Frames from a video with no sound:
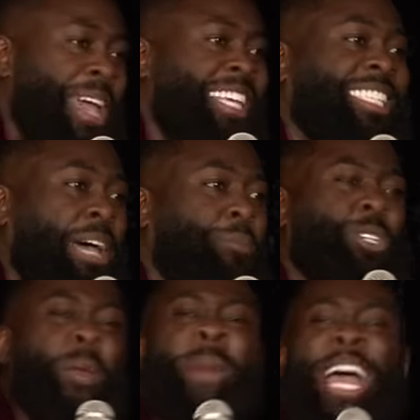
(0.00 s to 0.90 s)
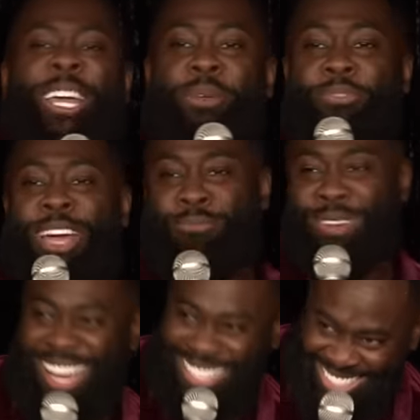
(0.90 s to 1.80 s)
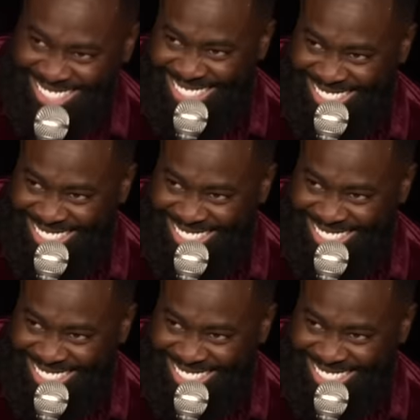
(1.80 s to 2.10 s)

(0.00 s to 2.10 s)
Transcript: make a sandwich in the back of the bread, blood.